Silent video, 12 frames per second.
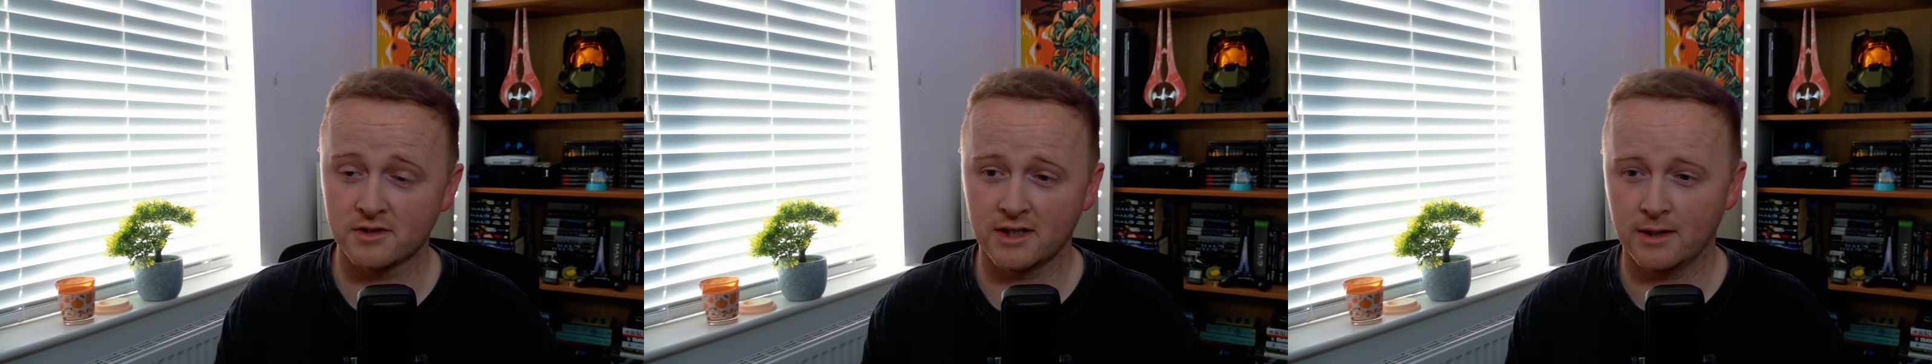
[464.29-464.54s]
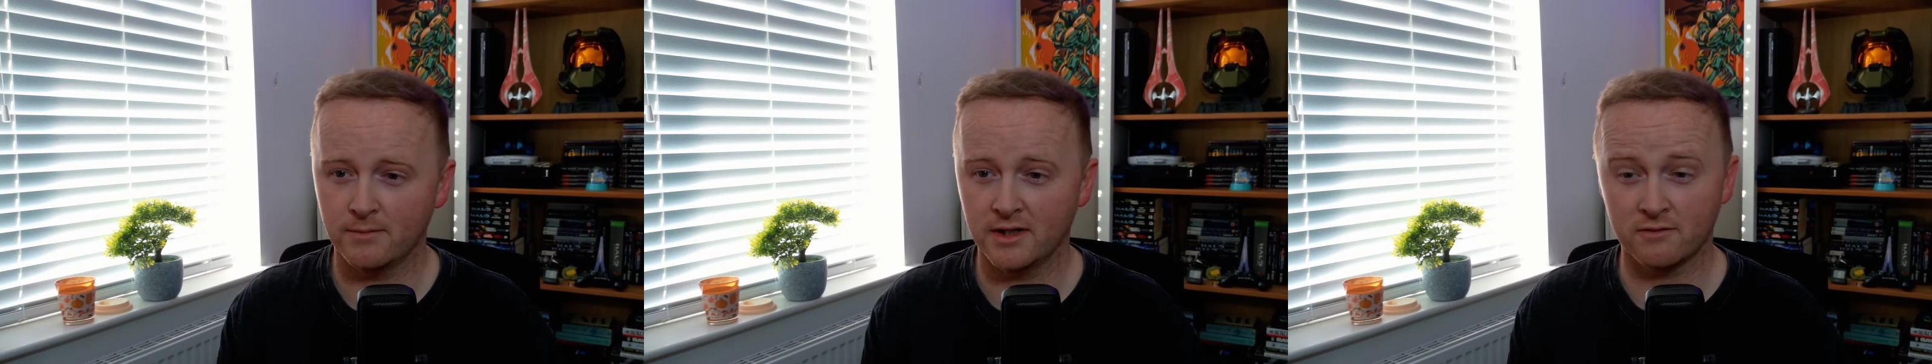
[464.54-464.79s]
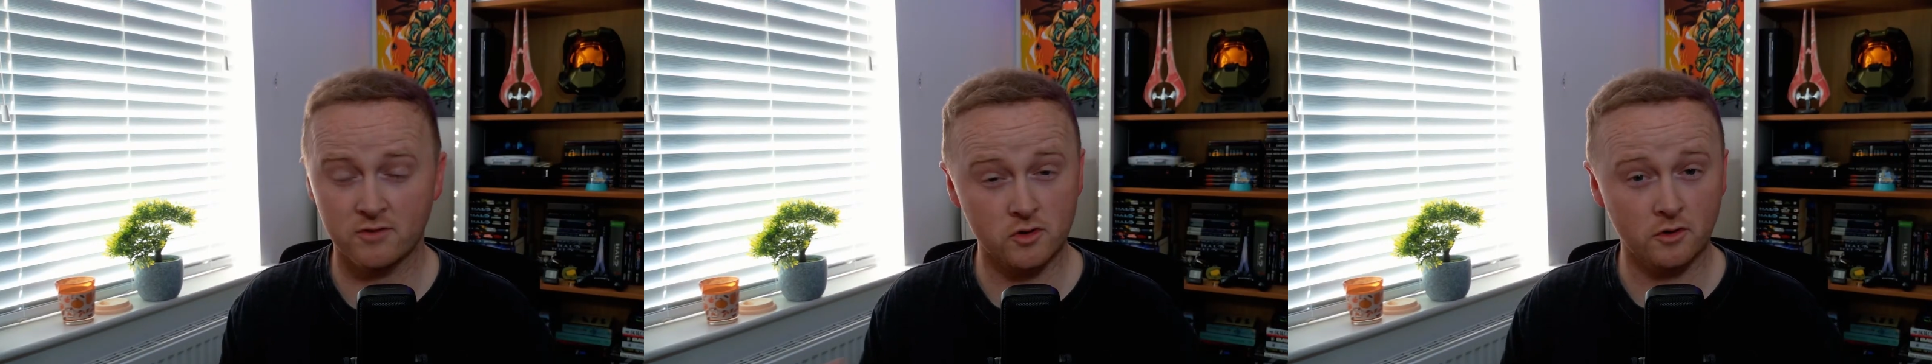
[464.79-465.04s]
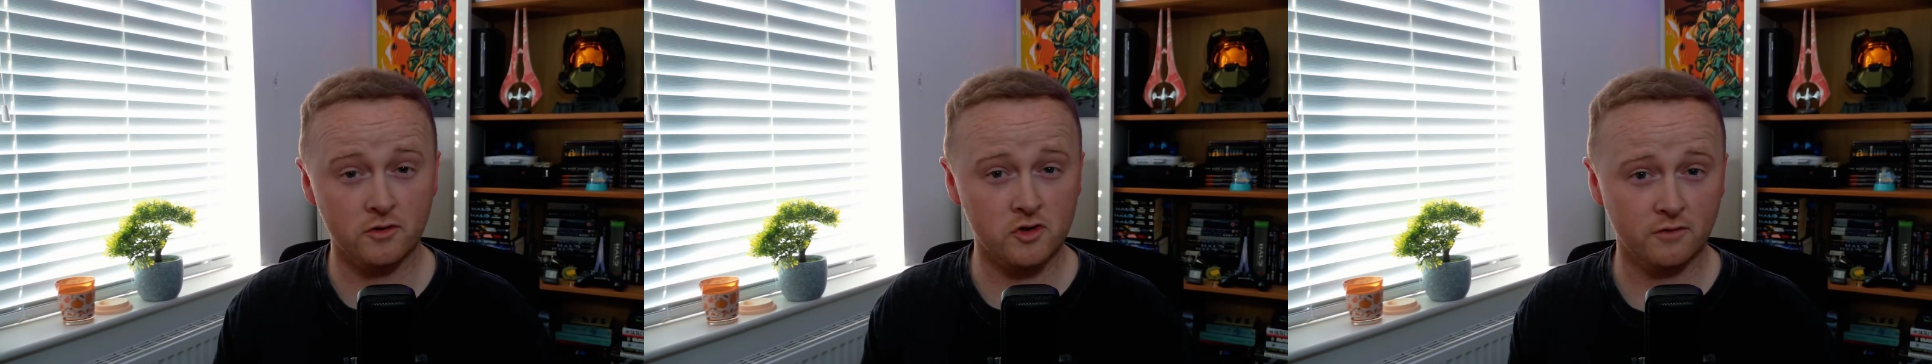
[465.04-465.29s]
And if there's
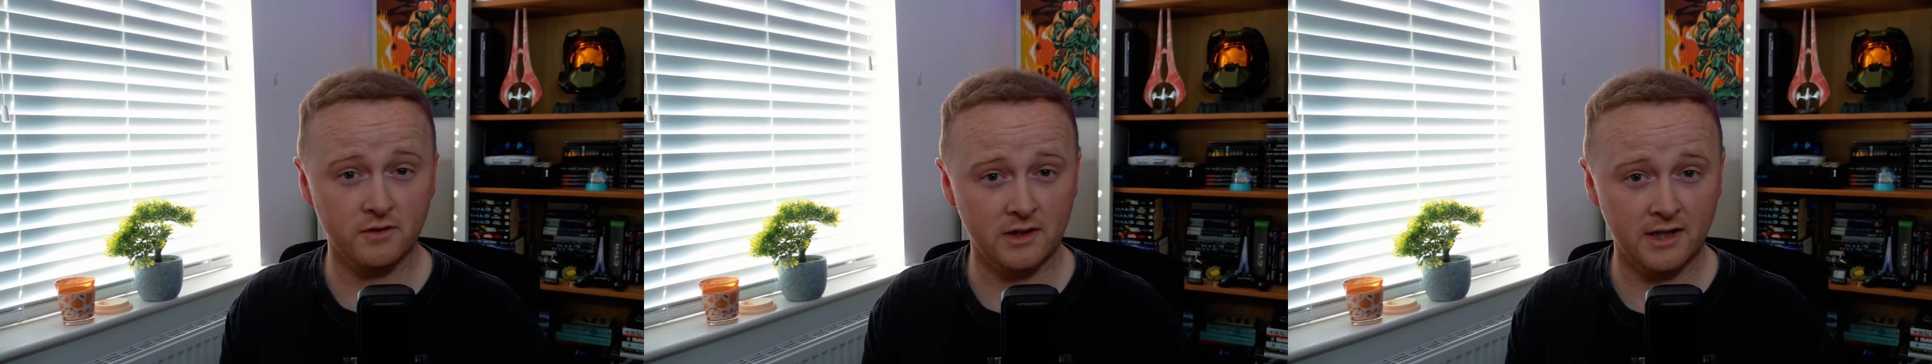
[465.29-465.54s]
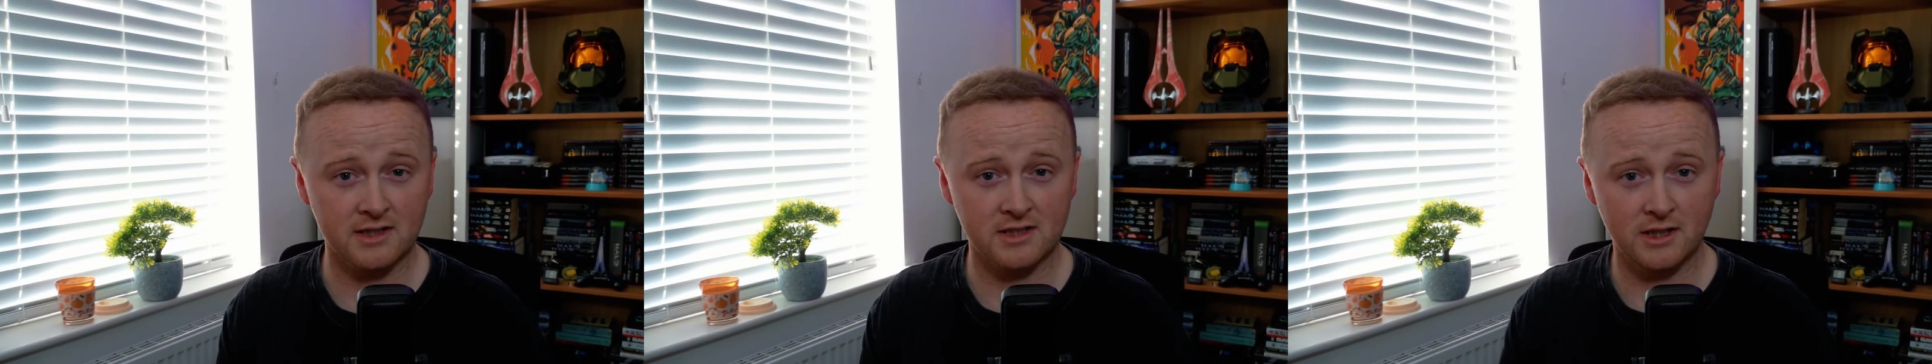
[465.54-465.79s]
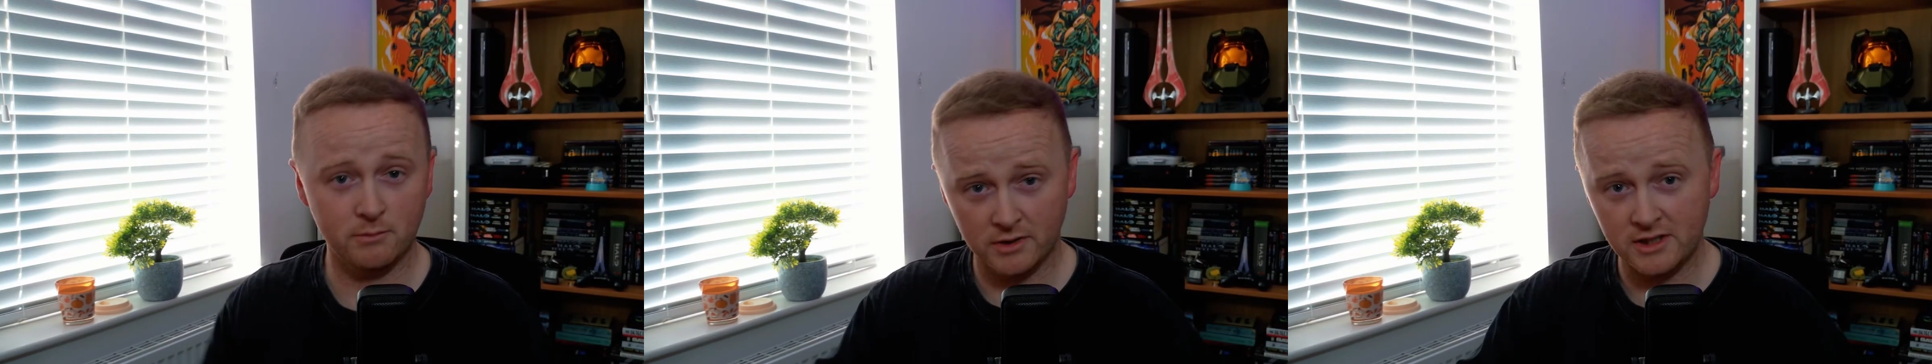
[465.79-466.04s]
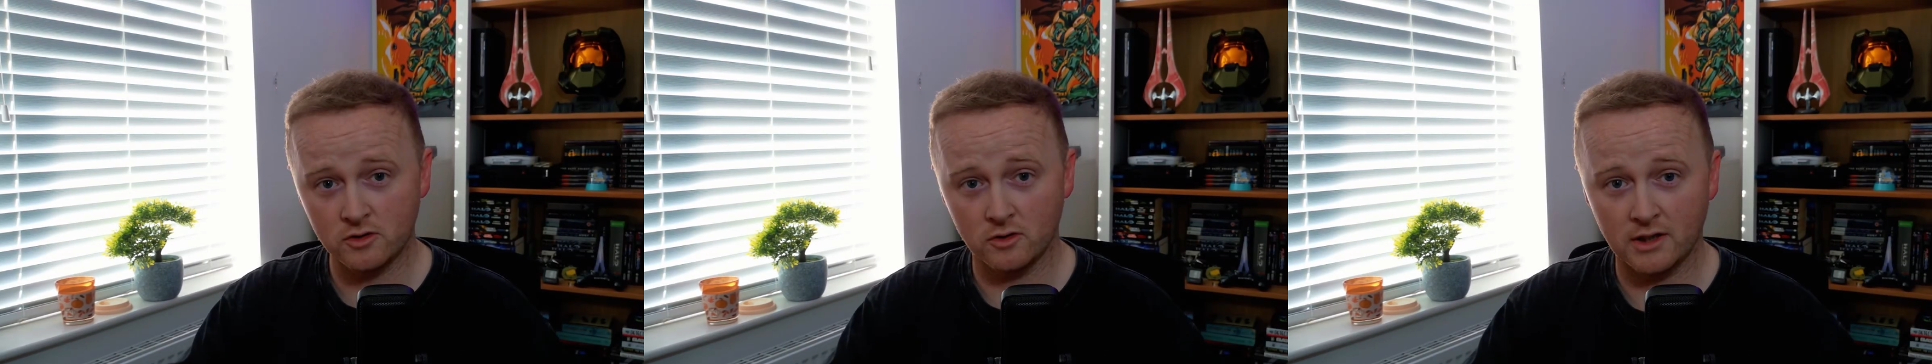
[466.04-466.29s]
other stuff you'd like to see,
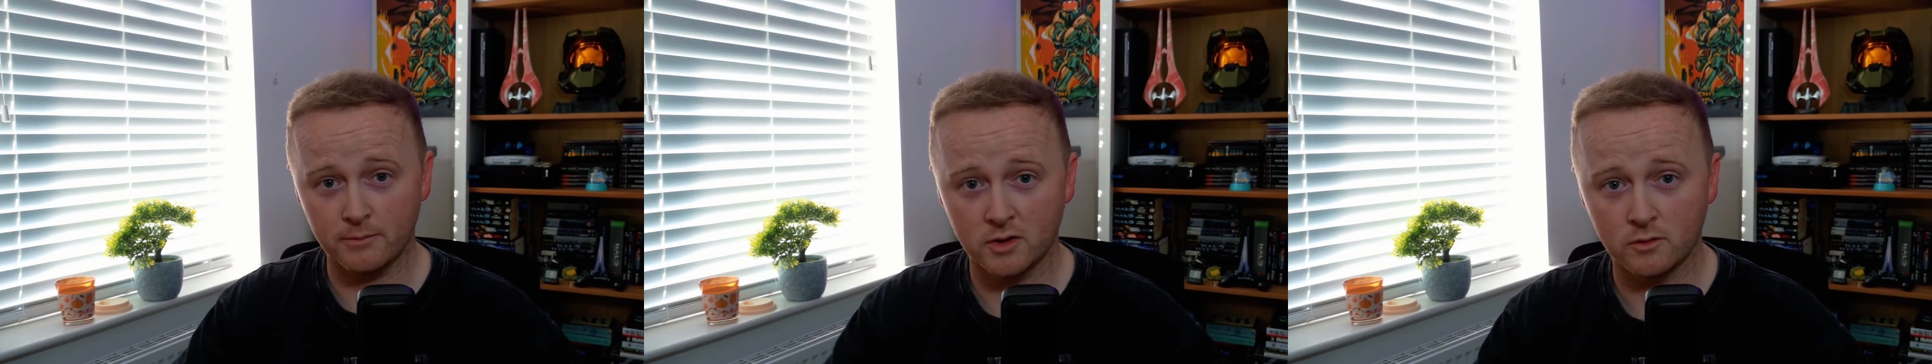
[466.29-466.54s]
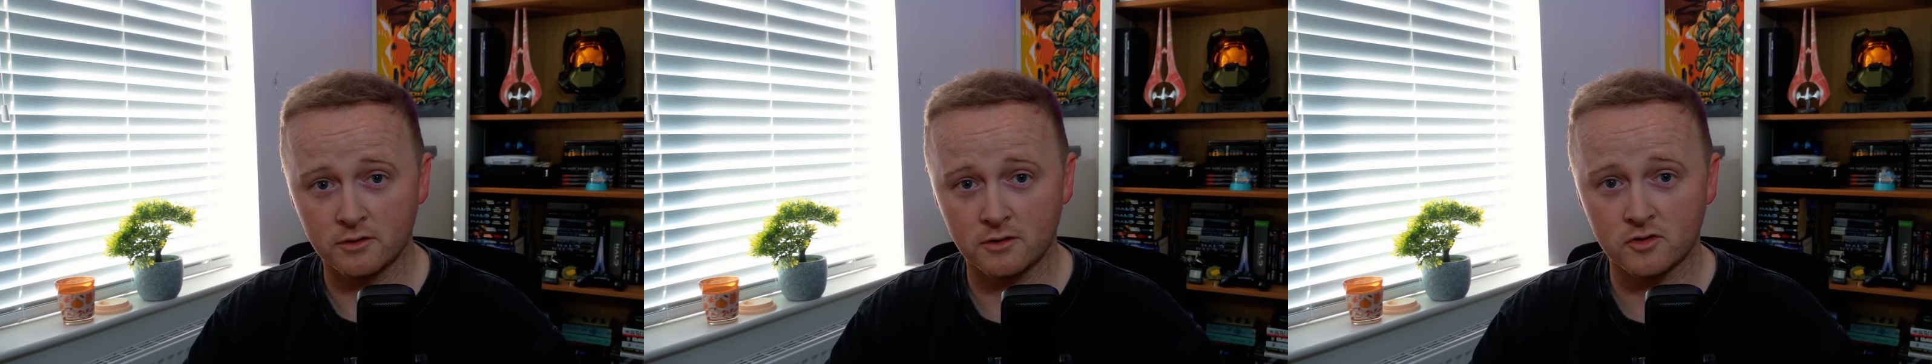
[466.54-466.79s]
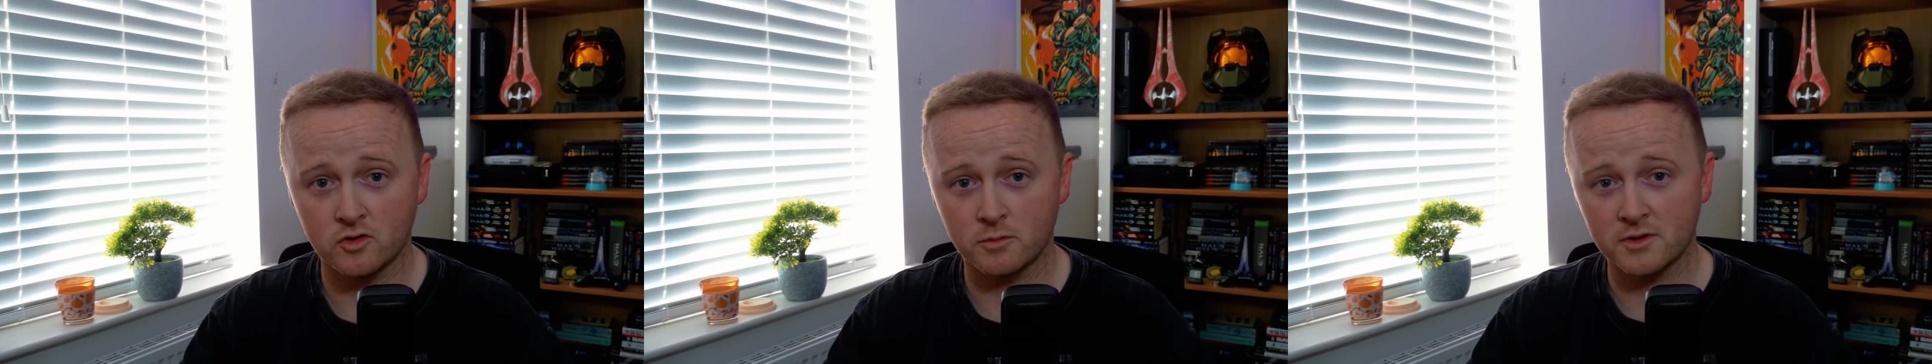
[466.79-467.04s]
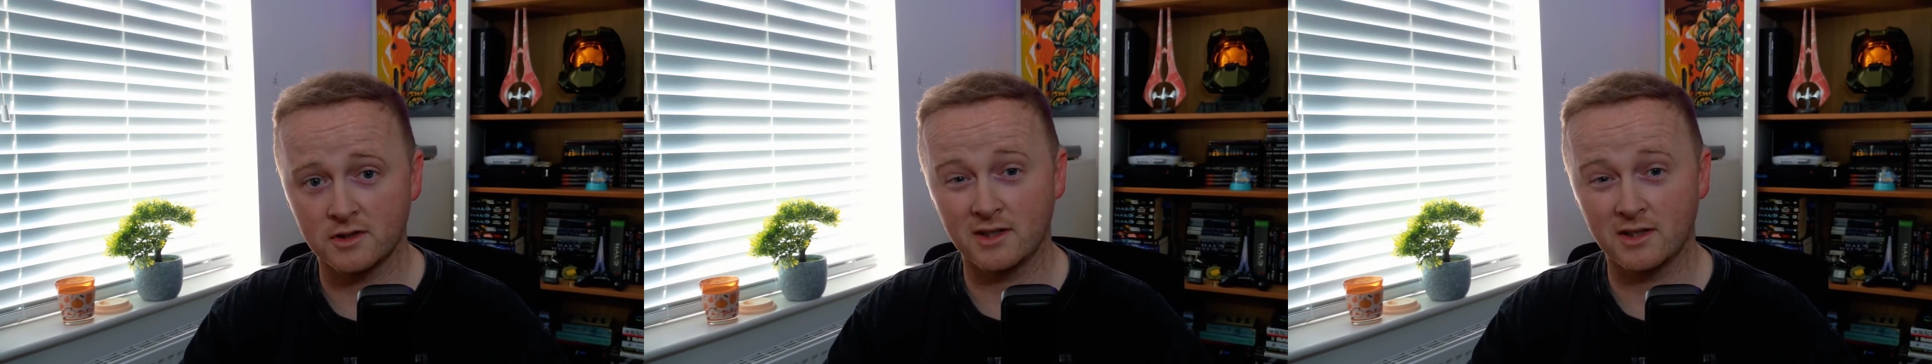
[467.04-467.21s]
please do let me know in the description.